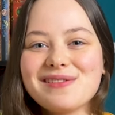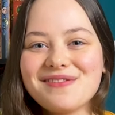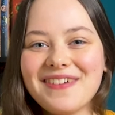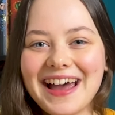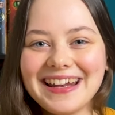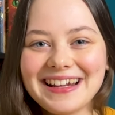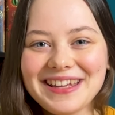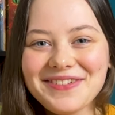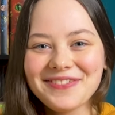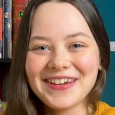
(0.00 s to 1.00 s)
is
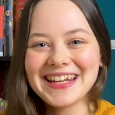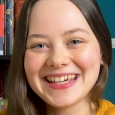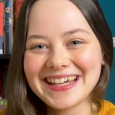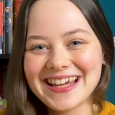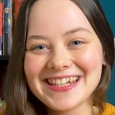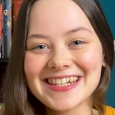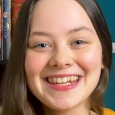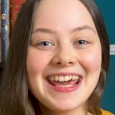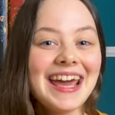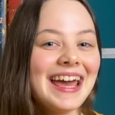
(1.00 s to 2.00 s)
finally finished!
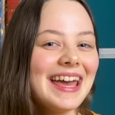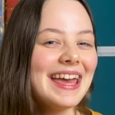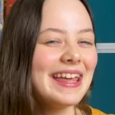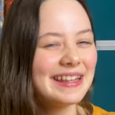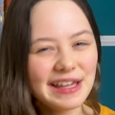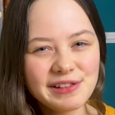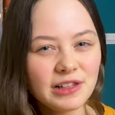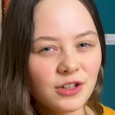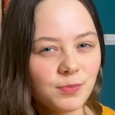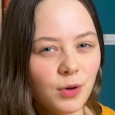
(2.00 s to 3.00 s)
It
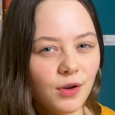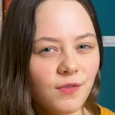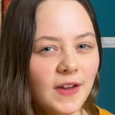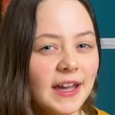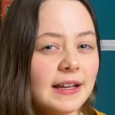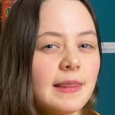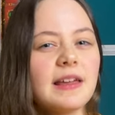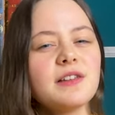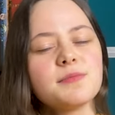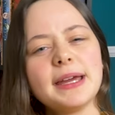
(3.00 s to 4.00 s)
doesn't look perfect, and
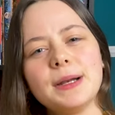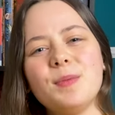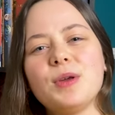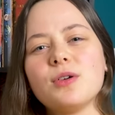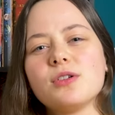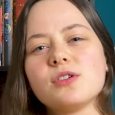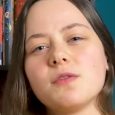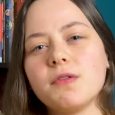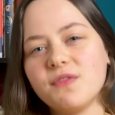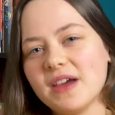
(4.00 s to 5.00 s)
that is mainly because
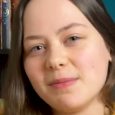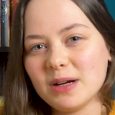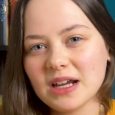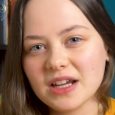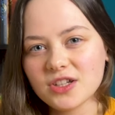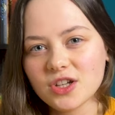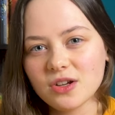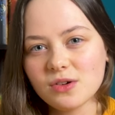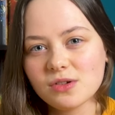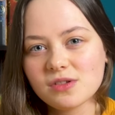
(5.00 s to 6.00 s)
of the fabric I
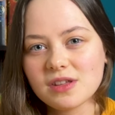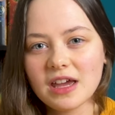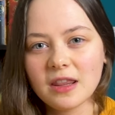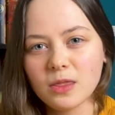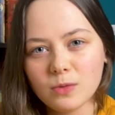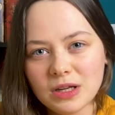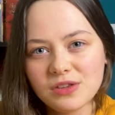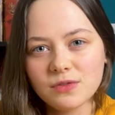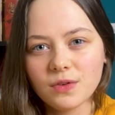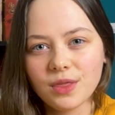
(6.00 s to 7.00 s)
chose, and the
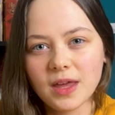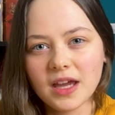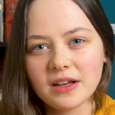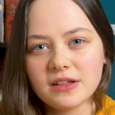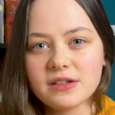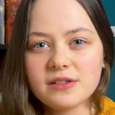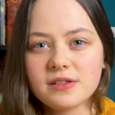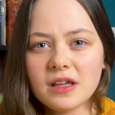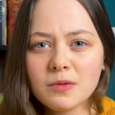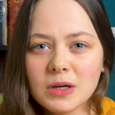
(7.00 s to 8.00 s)
reason for that is
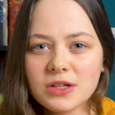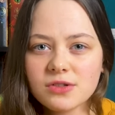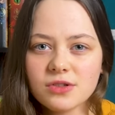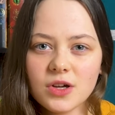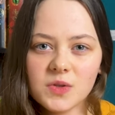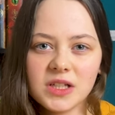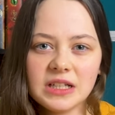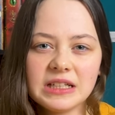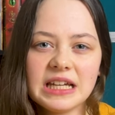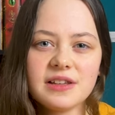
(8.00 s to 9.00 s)
that when you sew it,
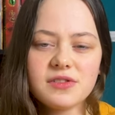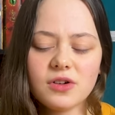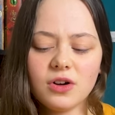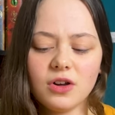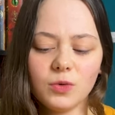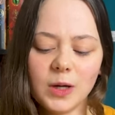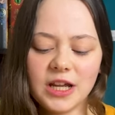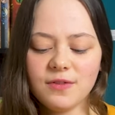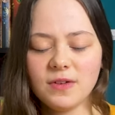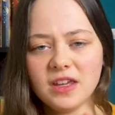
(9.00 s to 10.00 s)
it gets all
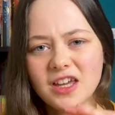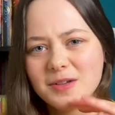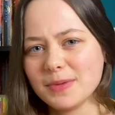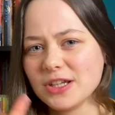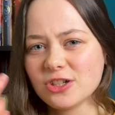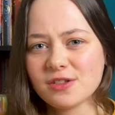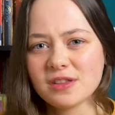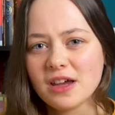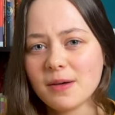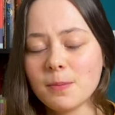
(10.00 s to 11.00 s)
wavy and bunches
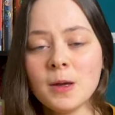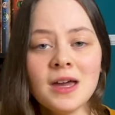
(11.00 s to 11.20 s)
up